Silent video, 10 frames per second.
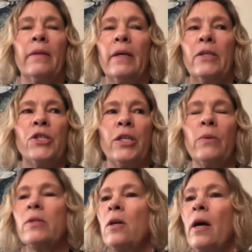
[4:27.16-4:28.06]
then she
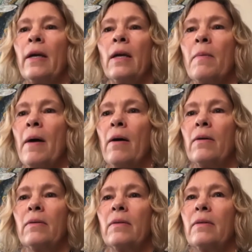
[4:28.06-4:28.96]
was talking
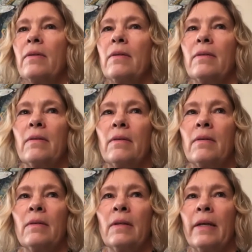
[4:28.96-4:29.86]
about
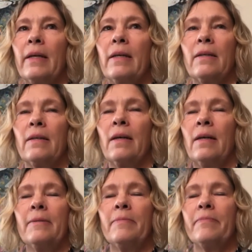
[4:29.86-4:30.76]

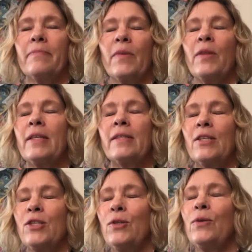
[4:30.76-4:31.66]
things
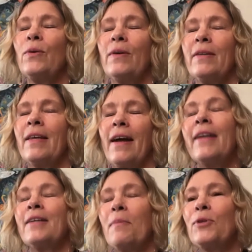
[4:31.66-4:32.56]
that I
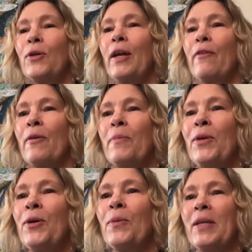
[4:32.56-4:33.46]
ended up learning from
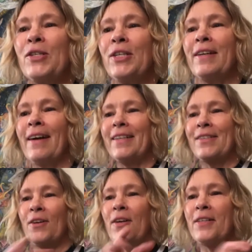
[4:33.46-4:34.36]
you. And she kind of
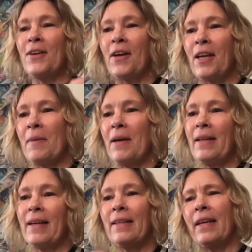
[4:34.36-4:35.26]
started talking about
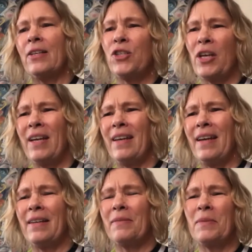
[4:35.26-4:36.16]
like a
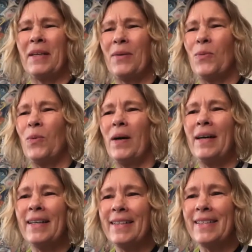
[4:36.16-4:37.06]
jading. I'm like,
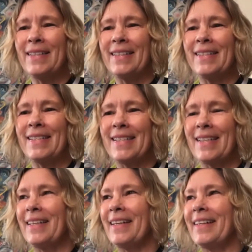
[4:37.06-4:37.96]
what is,
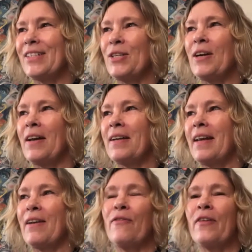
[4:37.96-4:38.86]
and like, she got it
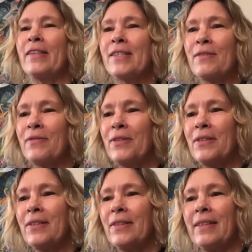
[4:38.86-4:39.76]
at a
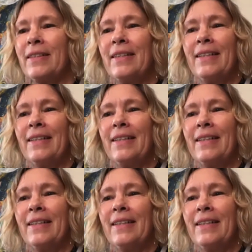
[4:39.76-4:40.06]
festival, and